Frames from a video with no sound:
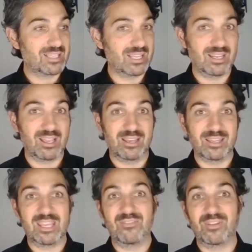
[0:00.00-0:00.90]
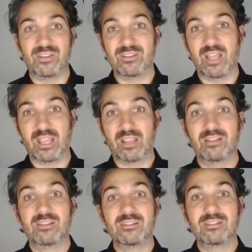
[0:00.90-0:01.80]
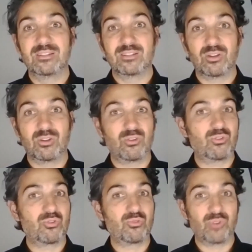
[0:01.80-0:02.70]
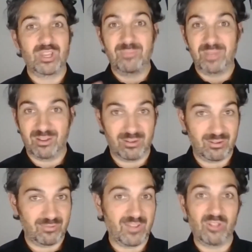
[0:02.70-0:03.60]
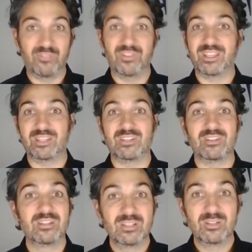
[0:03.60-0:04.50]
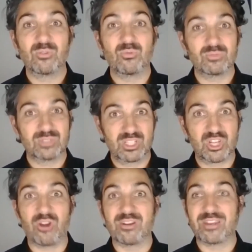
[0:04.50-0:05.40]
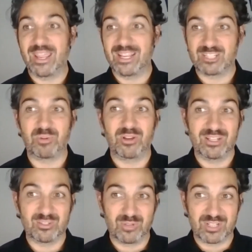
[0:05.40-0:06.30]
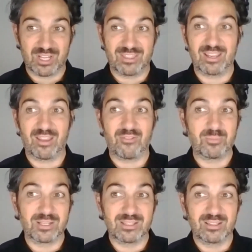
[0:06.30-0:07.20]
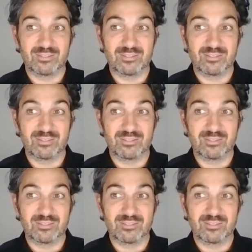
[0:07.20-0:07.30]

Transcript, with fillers: it an even like creamier, velvety yeah. Chardonnay experience, which I think everybody loves.